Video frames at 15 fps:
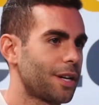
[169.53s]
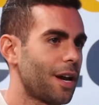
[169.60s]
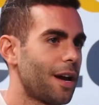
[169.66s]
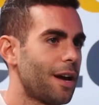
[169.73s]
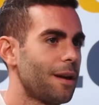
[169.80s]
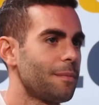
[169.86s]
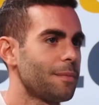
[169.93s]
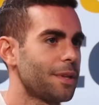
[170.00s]

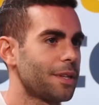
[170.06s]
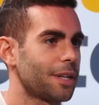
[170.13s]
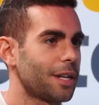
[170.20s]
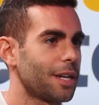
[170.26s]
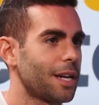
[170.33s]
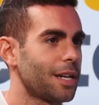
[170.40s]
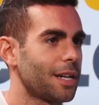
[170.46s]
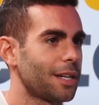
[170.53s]
come in the
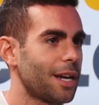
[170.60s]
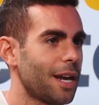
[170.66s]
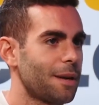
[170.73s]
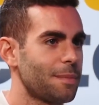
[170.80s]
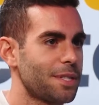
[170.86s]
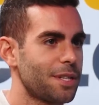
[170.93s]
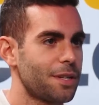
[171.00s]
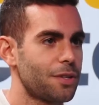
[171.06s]
Canadian
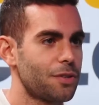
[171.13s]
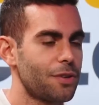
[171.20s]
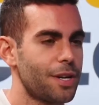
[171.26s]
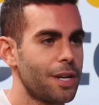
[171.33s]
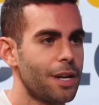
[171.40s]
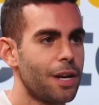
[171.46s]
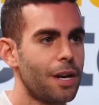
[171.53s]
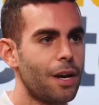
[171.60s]
cannabis
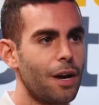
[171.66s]
industry.